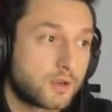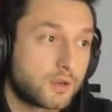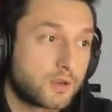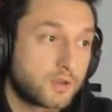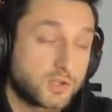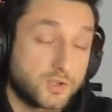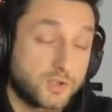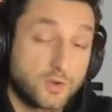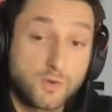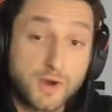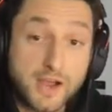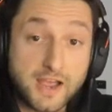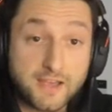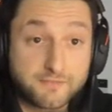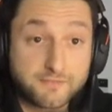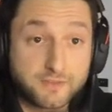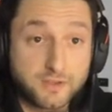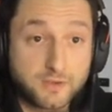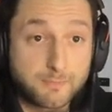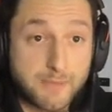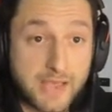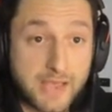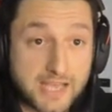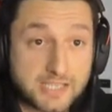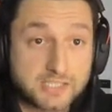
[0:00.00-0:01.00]
You have the
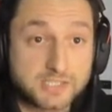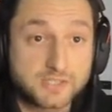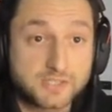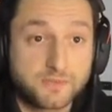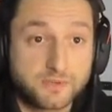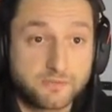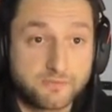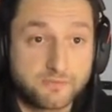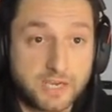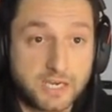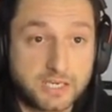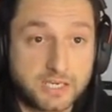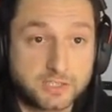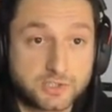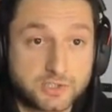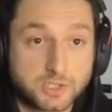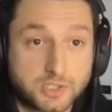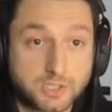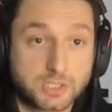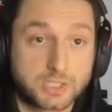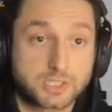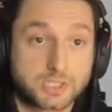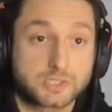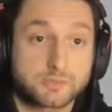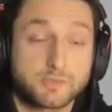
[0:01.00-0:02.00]
massive advantage in
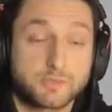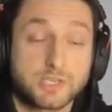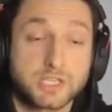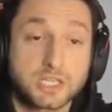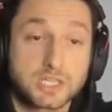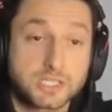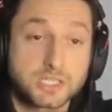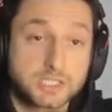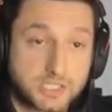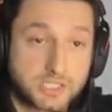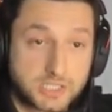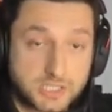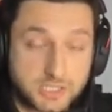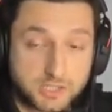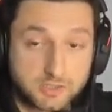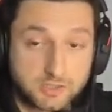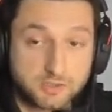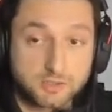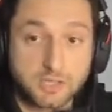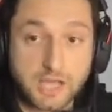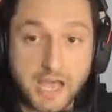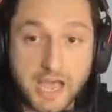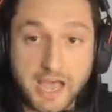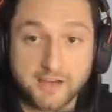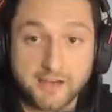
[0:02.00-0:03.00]
this. Milan still
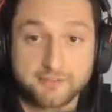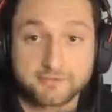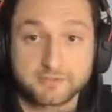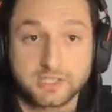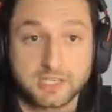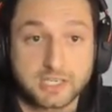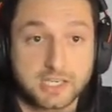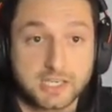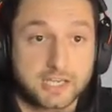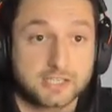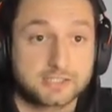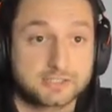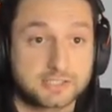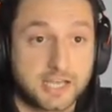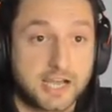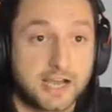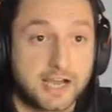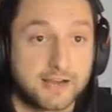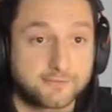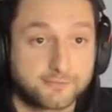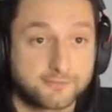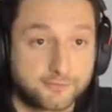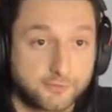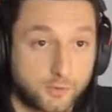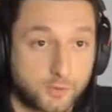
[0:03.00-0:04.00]
have to get
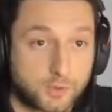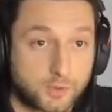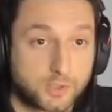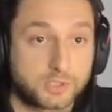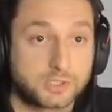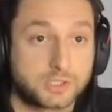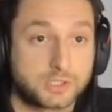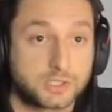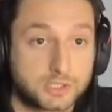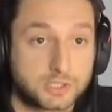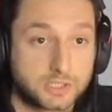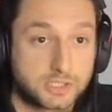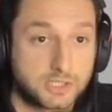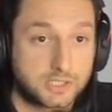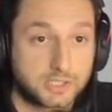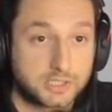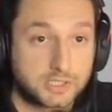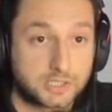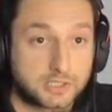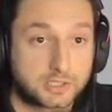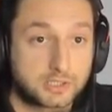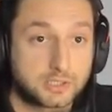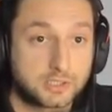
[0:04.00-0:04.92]
top 4 in the league.